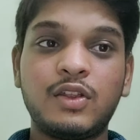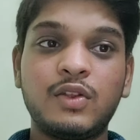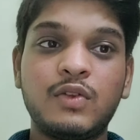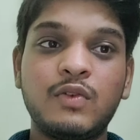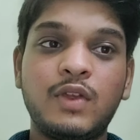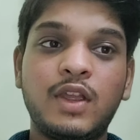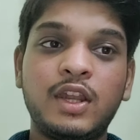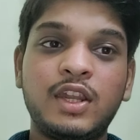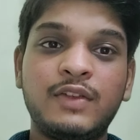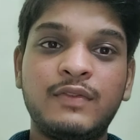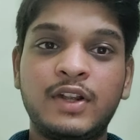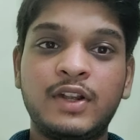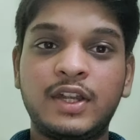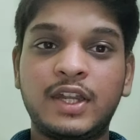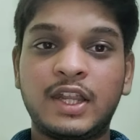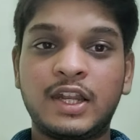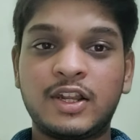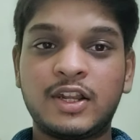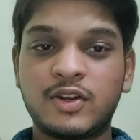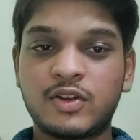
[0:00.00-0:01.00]
You can even
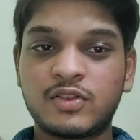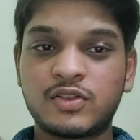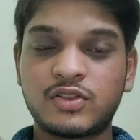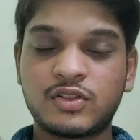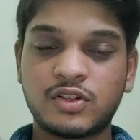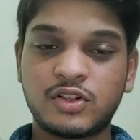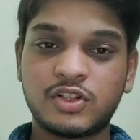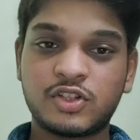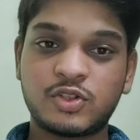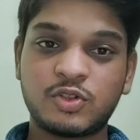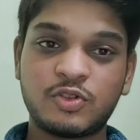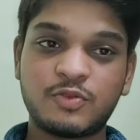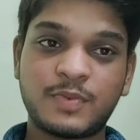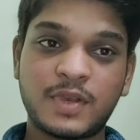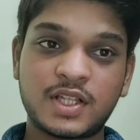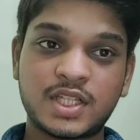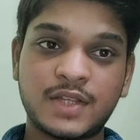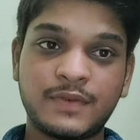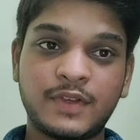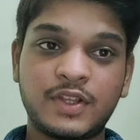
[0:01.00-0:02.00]
tailor your search to
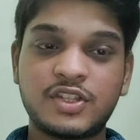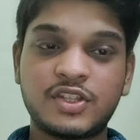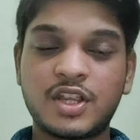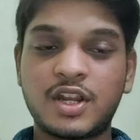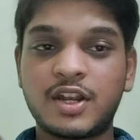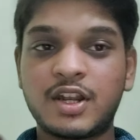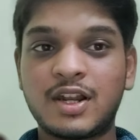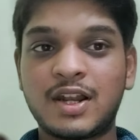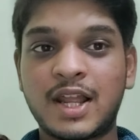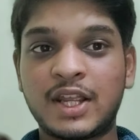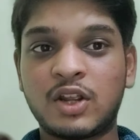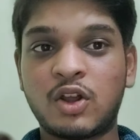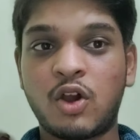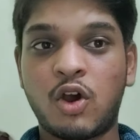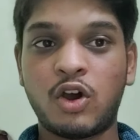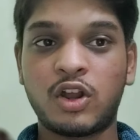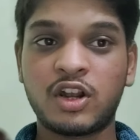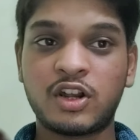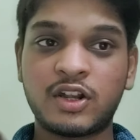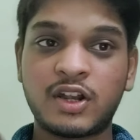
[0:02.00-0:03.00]
specific genre like horror